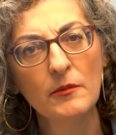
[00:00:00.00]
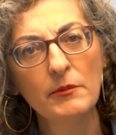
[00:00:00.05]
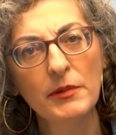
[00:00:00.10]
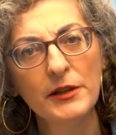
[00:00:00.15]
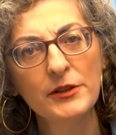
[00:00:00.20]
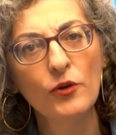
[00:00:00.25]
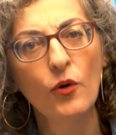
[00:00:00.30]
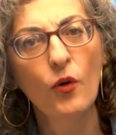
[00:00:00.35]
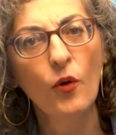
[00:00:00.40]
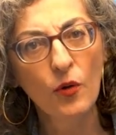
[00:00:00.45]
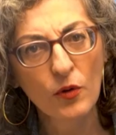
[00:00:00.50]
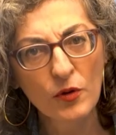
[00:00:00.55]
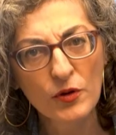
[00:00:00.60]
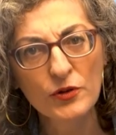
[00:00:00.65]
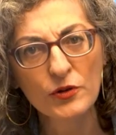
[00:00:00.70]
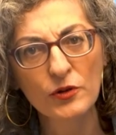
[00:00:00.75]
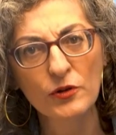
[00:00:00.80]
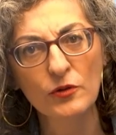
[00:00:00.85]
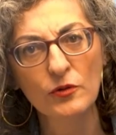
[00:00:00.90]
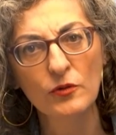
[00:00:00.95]
but
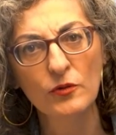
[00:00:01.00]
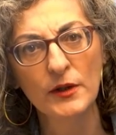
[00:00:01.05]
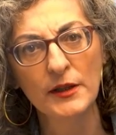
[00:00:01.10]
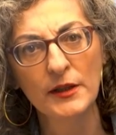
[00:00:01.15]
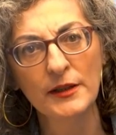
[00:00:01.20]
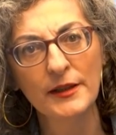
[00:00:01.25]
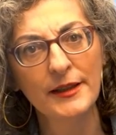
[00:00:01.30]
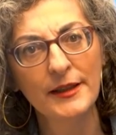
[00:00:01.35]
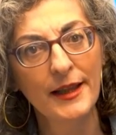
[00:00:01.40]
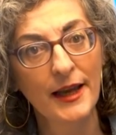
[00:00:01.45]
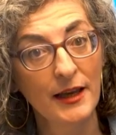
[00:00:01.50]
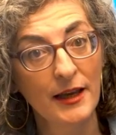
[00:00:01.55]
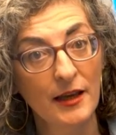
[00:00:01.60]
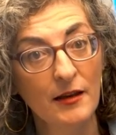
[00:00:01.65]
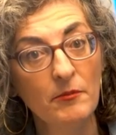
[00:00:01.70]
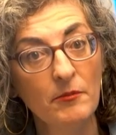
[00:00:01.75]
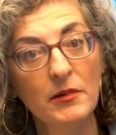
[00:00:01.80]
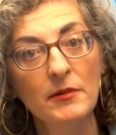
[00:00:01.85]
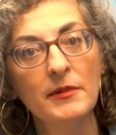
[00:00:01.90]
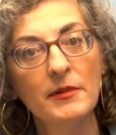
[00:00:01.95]
also when they
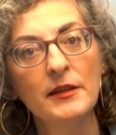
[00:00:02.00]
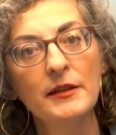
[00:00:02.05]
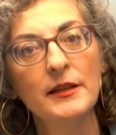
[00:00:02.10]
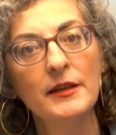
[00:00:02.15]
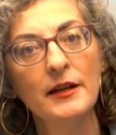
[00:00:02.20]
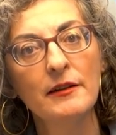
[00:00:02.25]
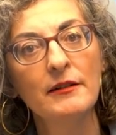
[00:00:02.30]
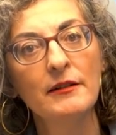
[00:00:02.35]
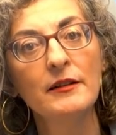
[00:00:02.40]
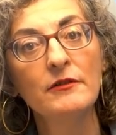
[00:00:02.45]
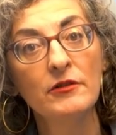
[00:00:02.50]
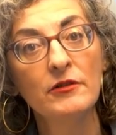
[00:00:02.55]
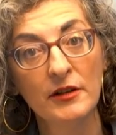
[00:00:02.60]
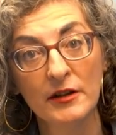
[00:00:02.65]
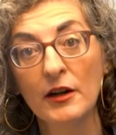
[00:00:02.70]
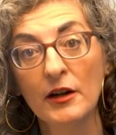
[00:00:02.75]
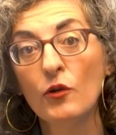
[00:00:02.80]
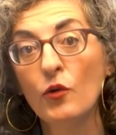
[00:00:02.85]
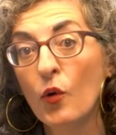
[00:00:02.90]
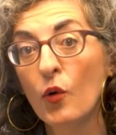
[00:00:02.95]
implement their
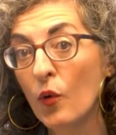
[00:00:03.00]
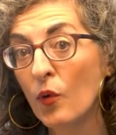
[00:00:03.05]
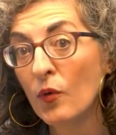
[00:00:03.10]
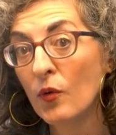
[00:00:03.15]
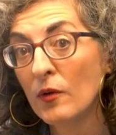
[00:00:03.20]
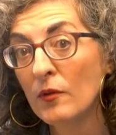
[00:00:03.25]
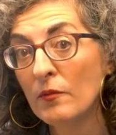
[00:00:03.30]
internal law.